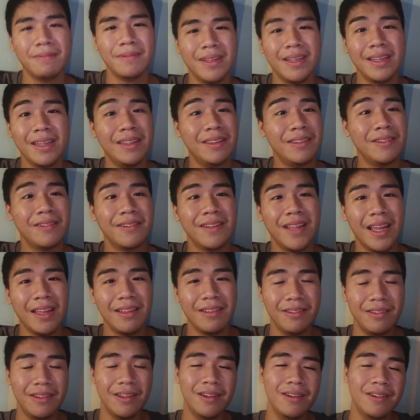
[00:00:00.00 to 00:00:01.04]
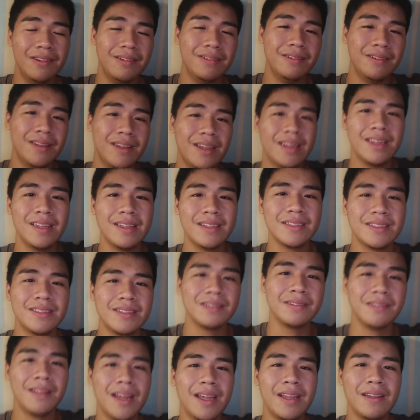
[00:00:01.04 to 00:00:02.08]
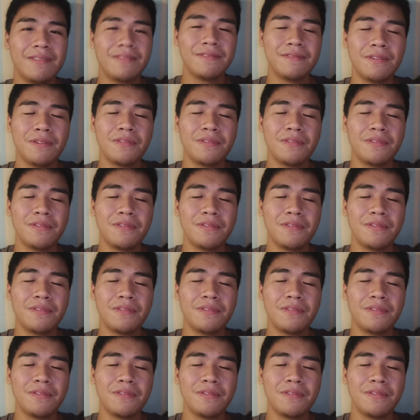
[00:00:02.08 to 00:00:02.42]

the internet, you know. So like